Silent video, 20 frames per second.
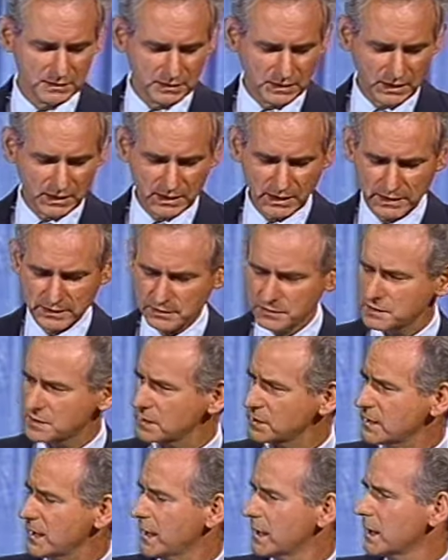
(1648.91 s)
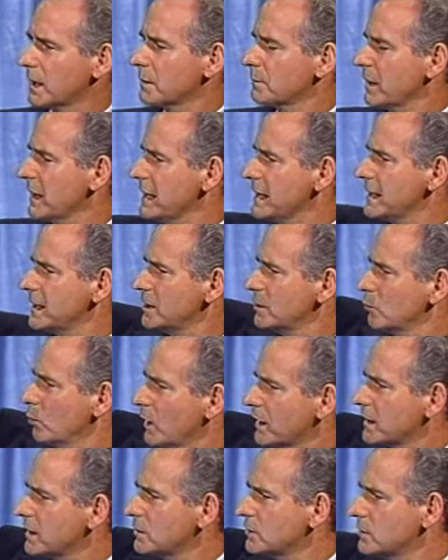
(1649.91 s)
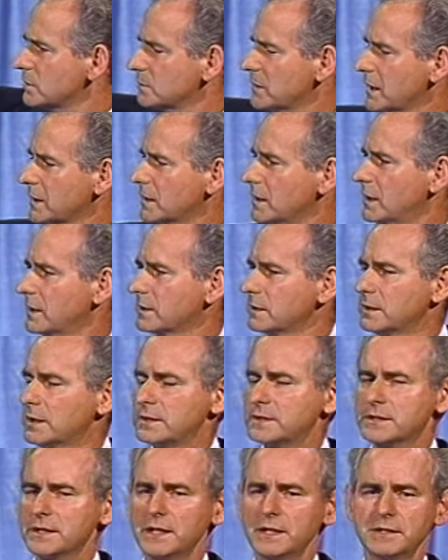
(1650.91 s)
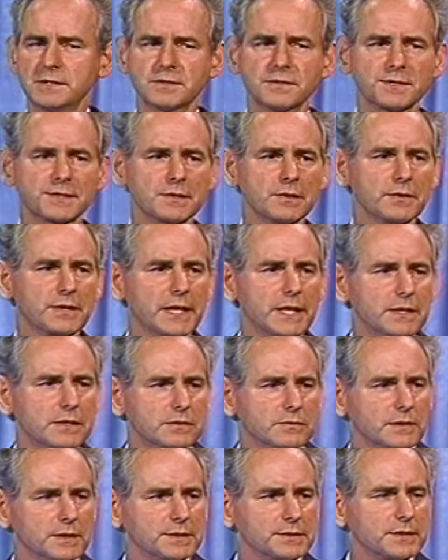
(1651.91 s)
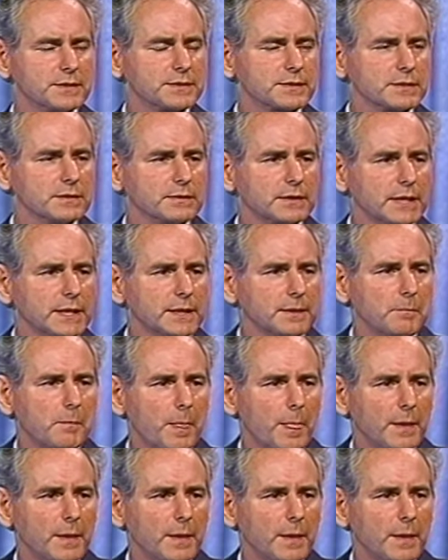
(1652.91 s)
and I'd used to yell at them, hey, what are you doing in my garden? They'd say, just looking, to on just looking.